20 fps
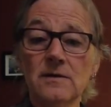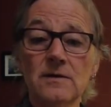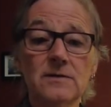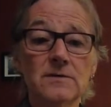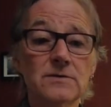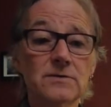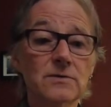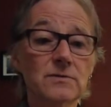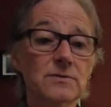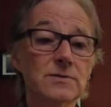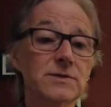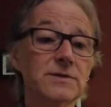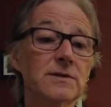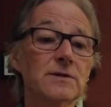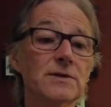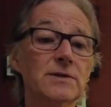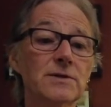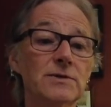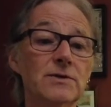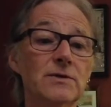So
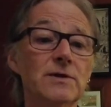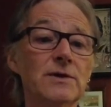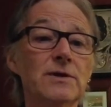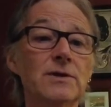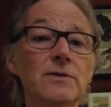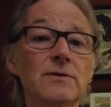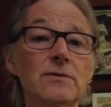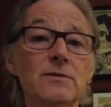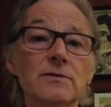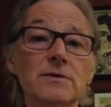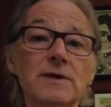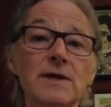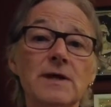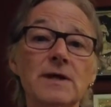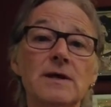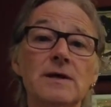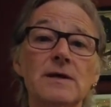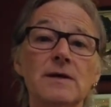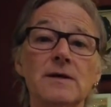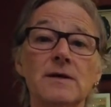still enjoying the old
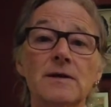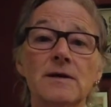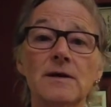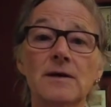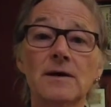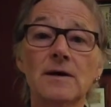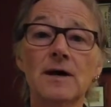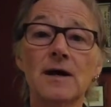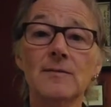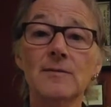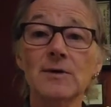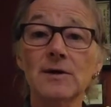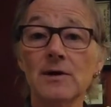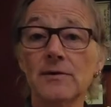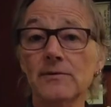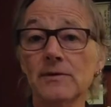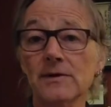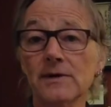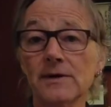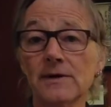
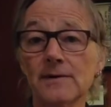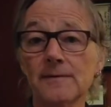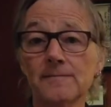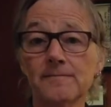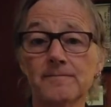Aberlour there.